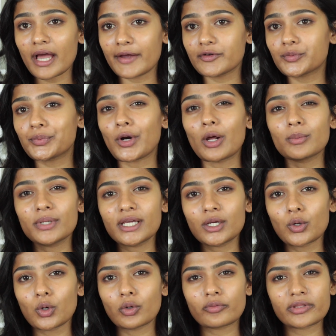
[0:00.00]
I would probably
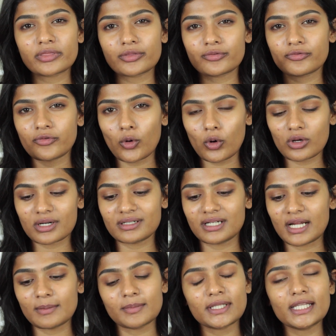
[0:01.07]
go with
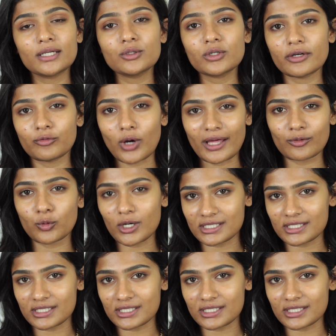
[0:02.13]
4W